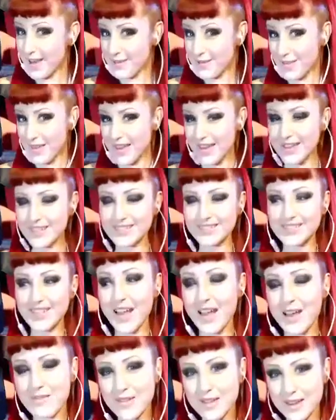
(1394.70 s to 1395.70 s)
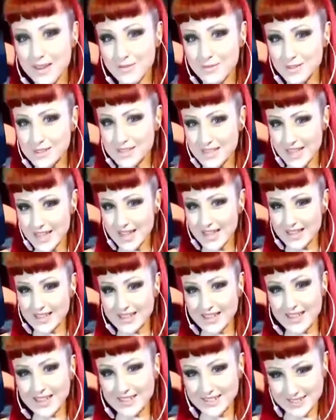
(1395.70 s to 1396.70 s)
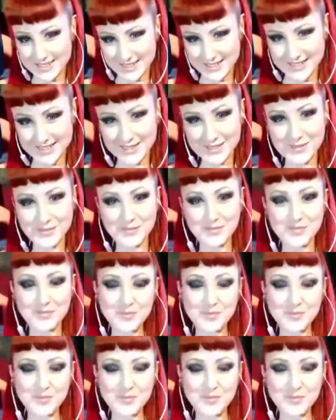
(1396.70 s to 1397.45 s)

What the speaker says: that. I have that every day. Yes.